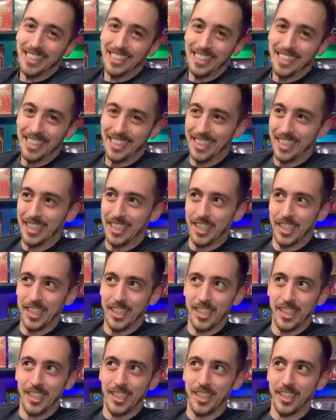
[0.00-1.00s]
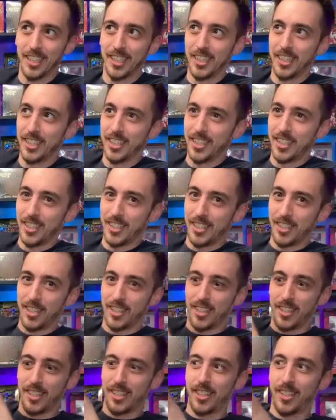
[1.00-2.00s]

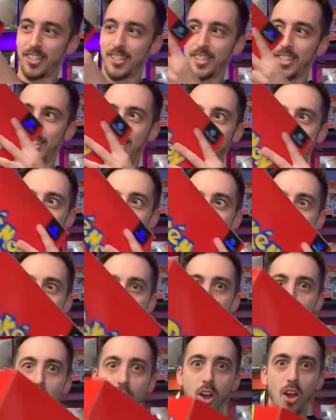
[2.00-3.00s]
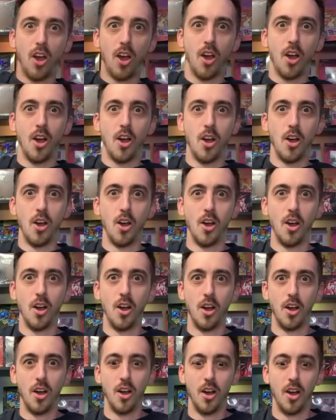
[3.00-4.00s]

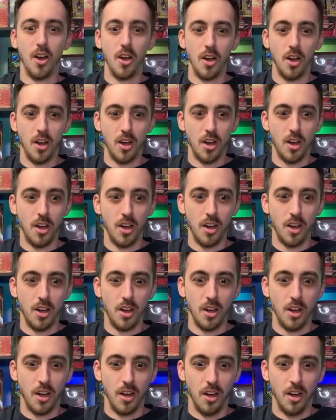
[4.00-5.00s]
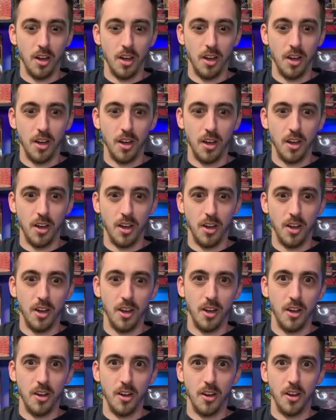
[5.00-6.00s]

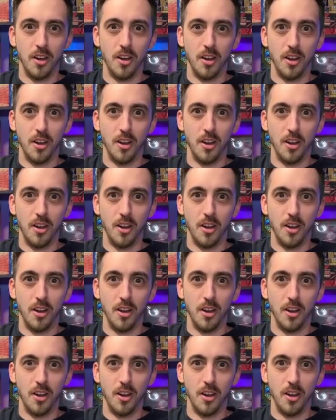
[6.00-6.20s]
No one is speaking in this clip.